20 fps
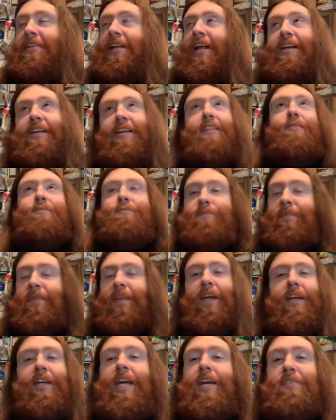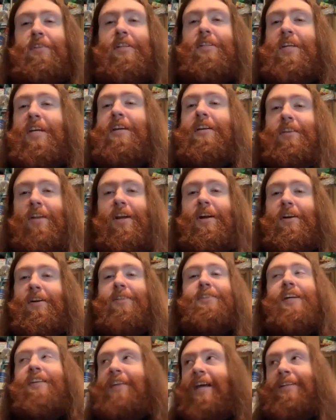like give it 10
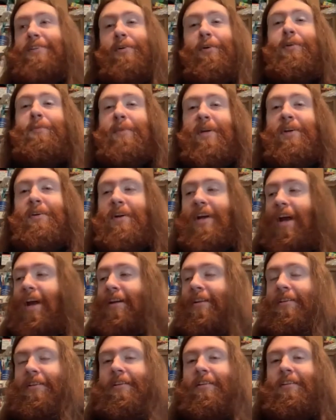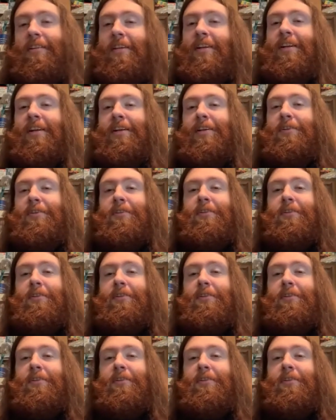years and that's going to be reality you know